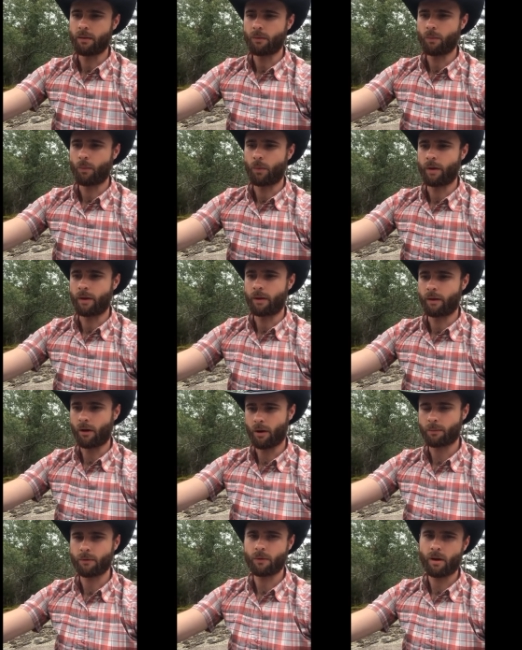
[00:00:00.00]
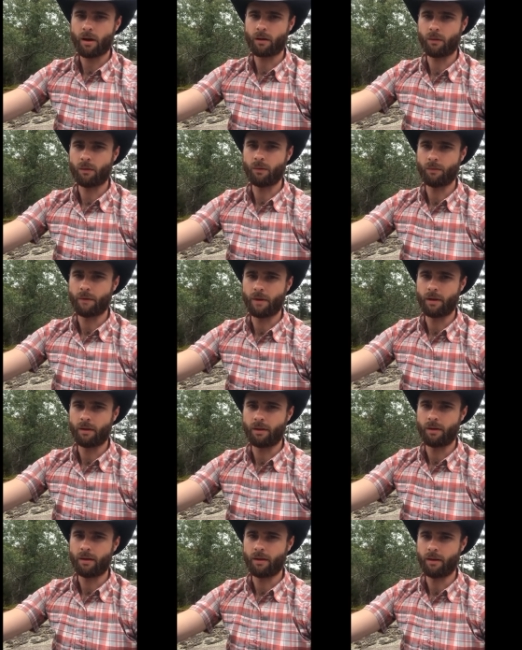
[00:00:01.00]
When Yarborough got a hold of it,
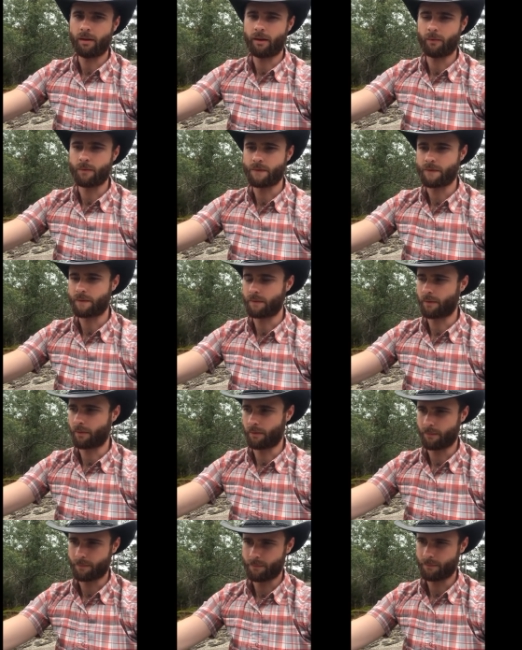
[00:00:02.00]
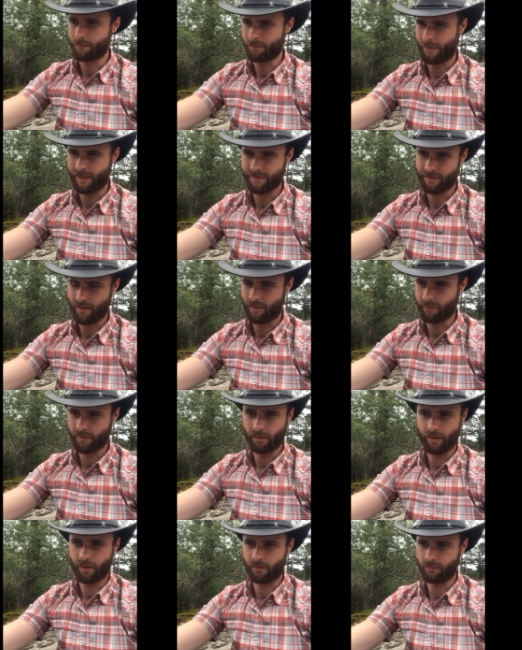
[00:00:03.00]
he was based out of
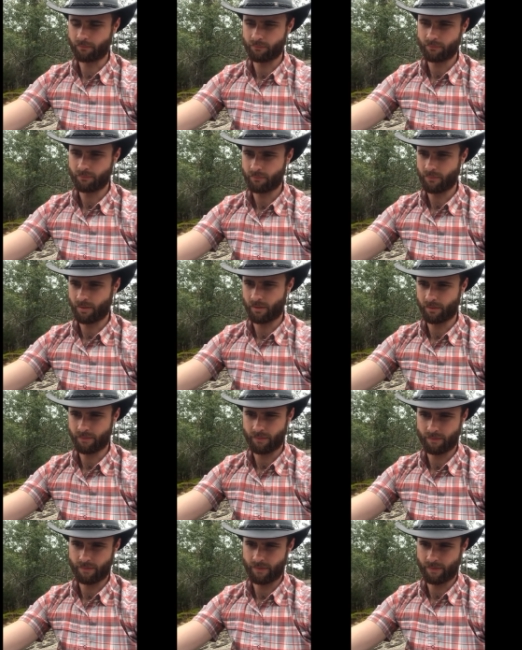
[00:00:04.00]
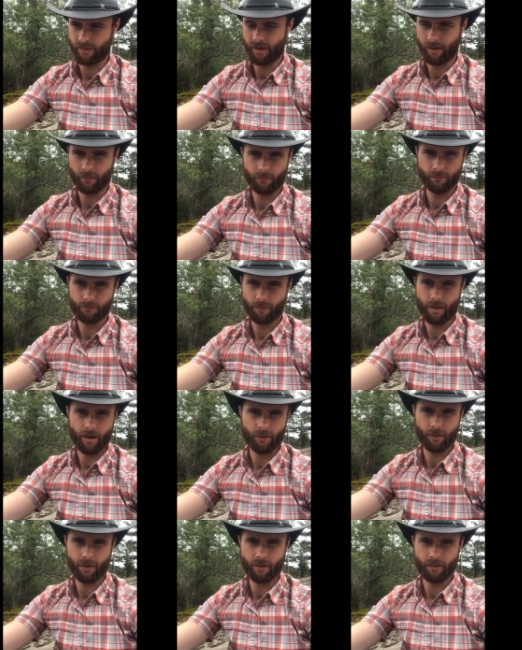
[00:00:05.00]
Atlanta, DeKalb
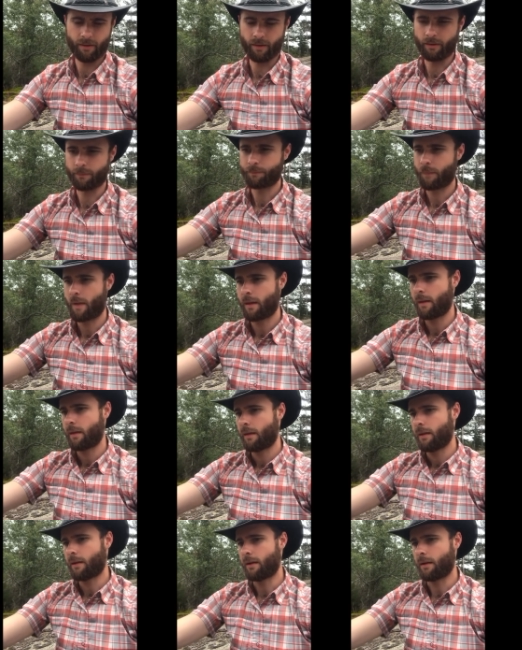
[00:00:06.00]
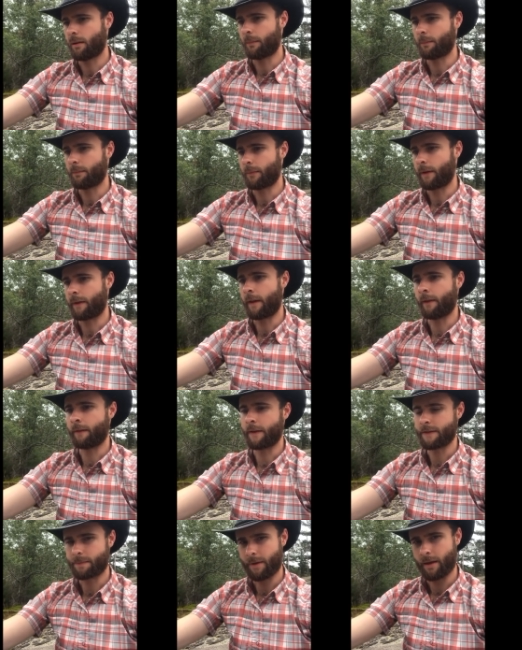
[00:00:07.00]
County, I think. And then
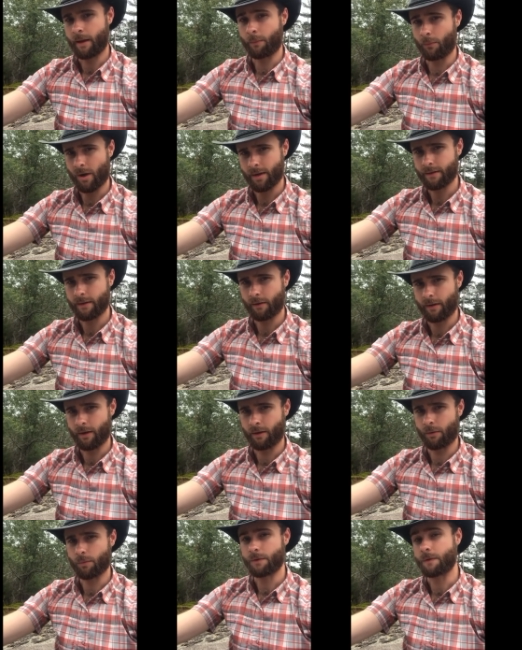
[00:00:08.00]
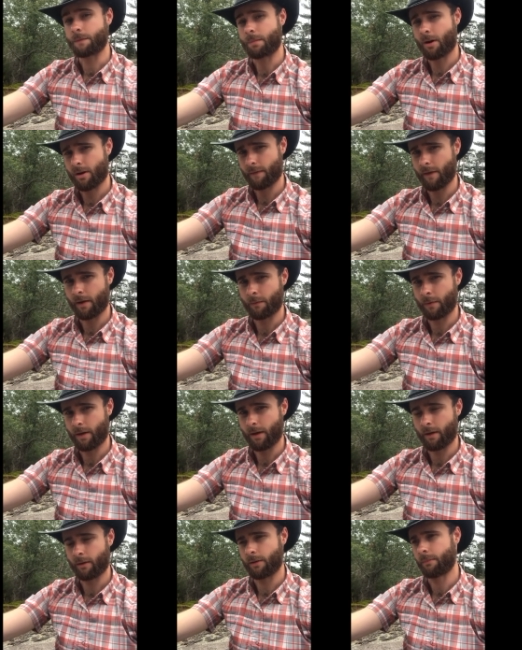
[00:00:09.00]
this became Rockdale County, which was part of Henry
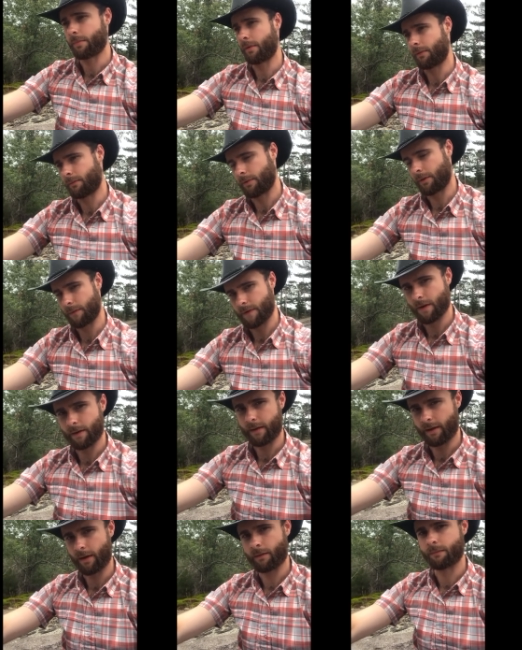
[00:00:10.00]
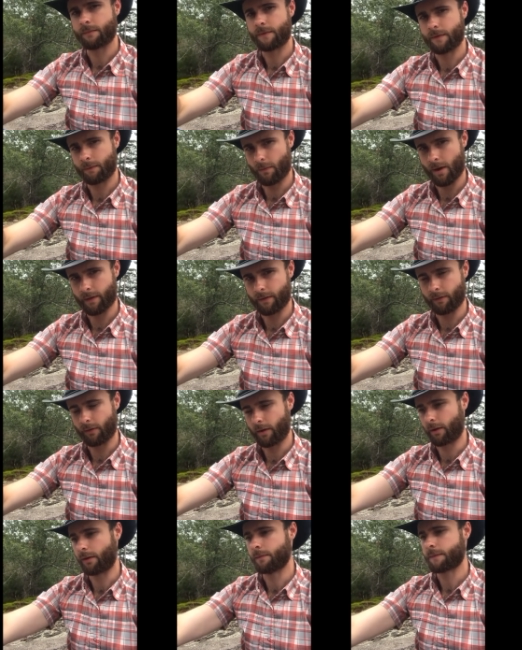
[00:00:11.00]
County, but it was cut down to Rockdale County.